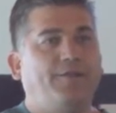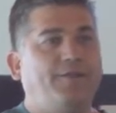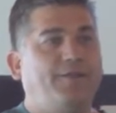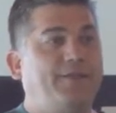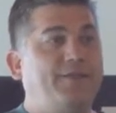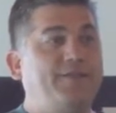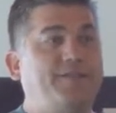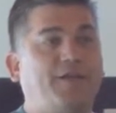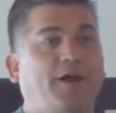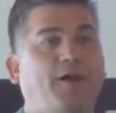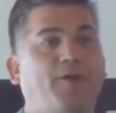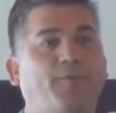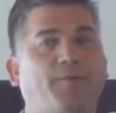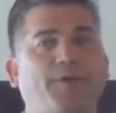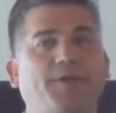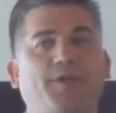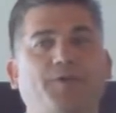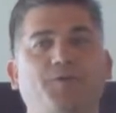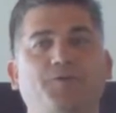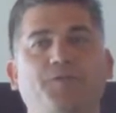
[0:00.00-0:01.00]
These are
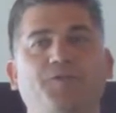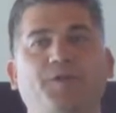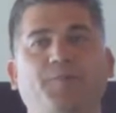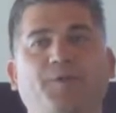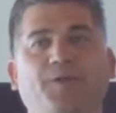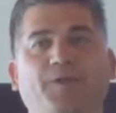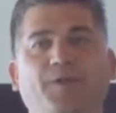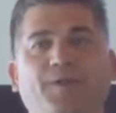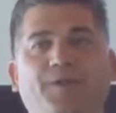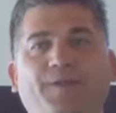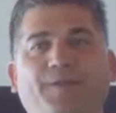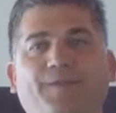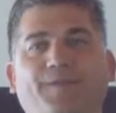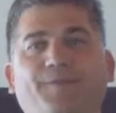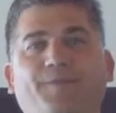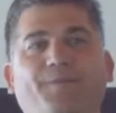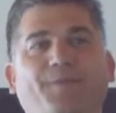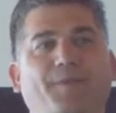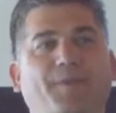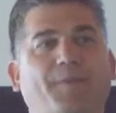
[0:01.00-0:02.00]
reusable,
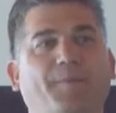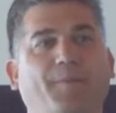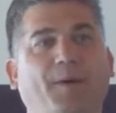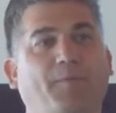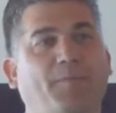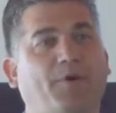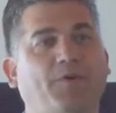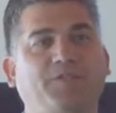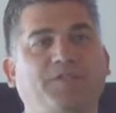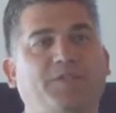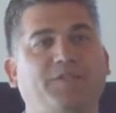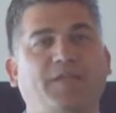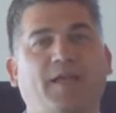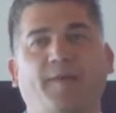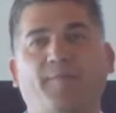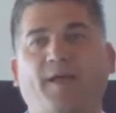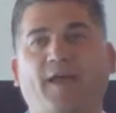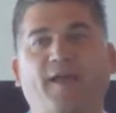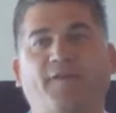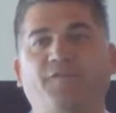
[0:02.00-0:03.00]
but most of the
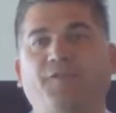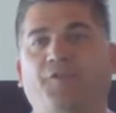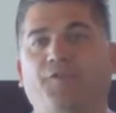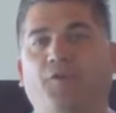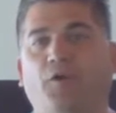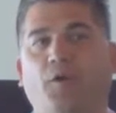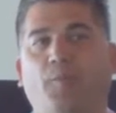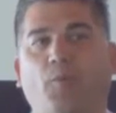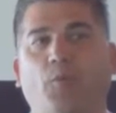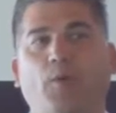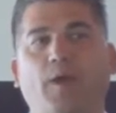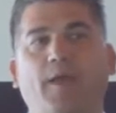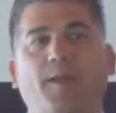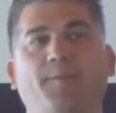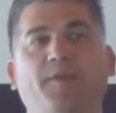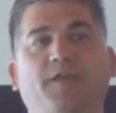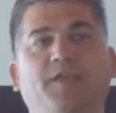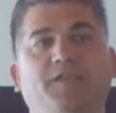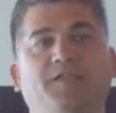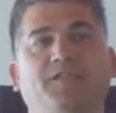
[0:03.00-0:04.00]
time I have to throw them away
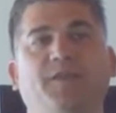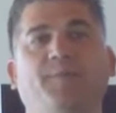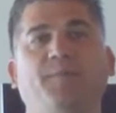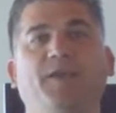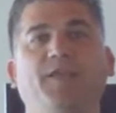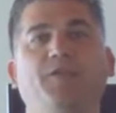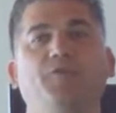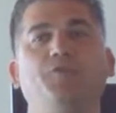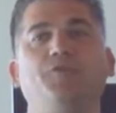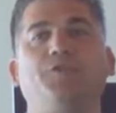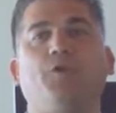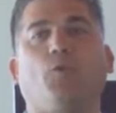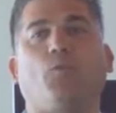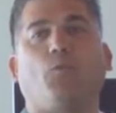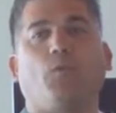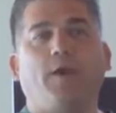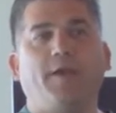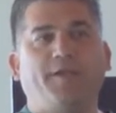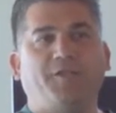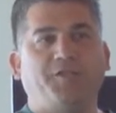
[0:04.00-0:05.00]
because somebody used a
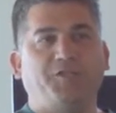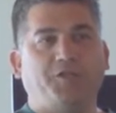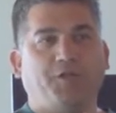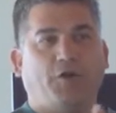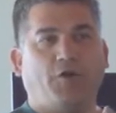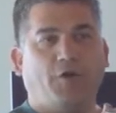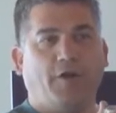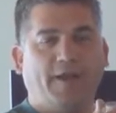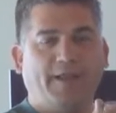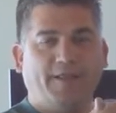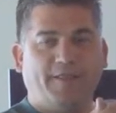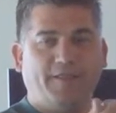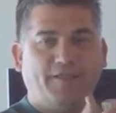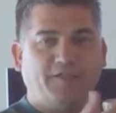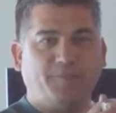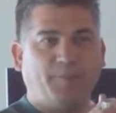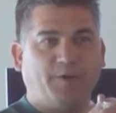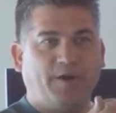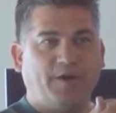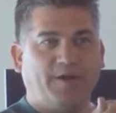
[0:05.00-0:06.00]
wrench to crank
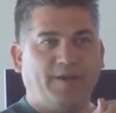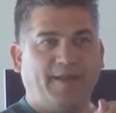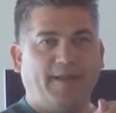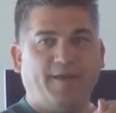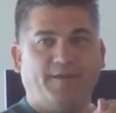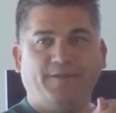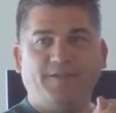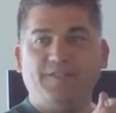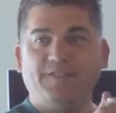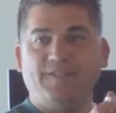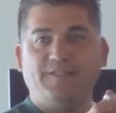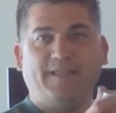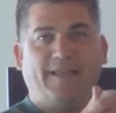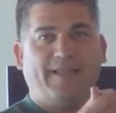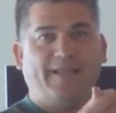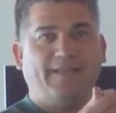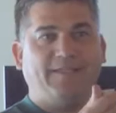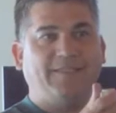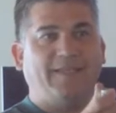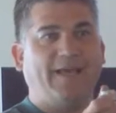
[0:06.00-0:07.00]
this part down. This is
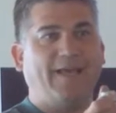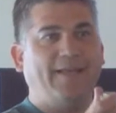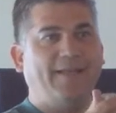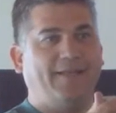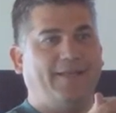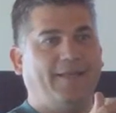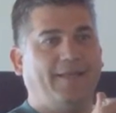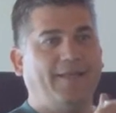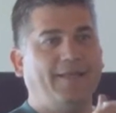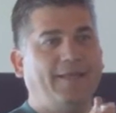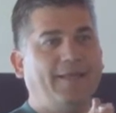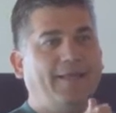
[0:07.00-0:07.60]
hand tightened.